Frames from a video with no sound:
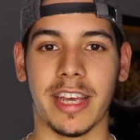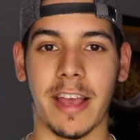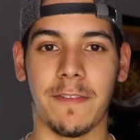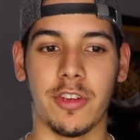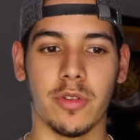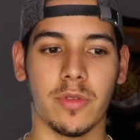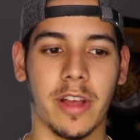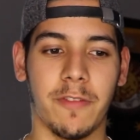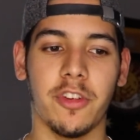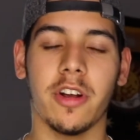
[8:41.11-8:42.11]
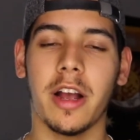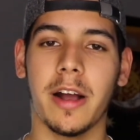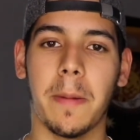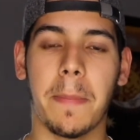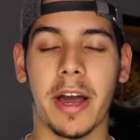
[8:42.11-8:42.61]
If you're
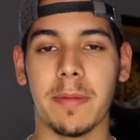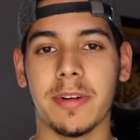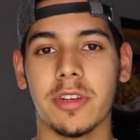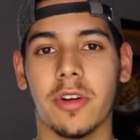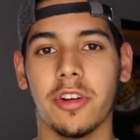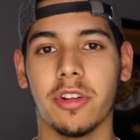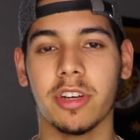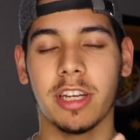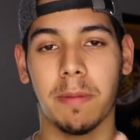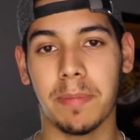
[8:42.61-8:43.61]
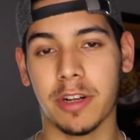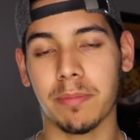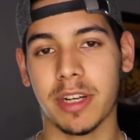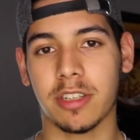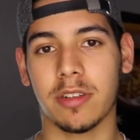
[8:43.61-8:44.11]
a bodybuilder or you're looking to build
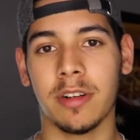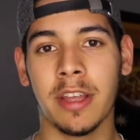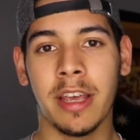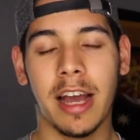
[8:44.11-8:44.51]
muscle